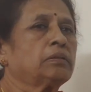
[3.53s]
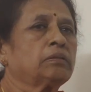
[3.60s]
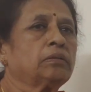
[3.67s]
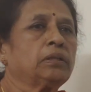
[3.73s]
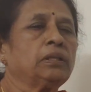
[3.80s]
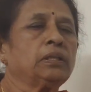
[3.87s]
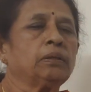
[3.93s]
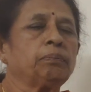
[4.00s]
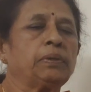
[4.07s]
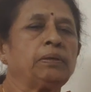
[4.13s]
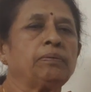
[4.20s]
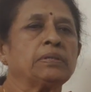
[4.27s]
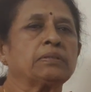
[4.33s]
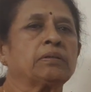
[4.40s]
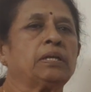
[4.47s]
So, in the
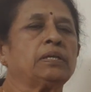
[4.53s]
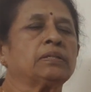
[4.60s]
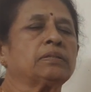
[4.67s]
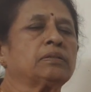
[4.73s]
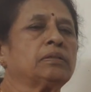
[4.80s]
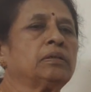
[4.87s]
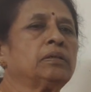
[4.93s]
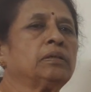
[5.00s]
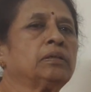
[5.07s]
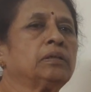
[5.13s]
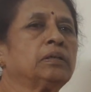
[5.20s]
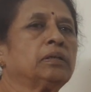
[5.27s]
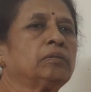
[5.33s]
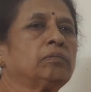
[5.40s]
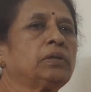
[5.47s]
previous class,
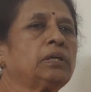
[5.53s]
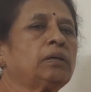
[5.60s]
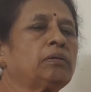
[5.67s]
we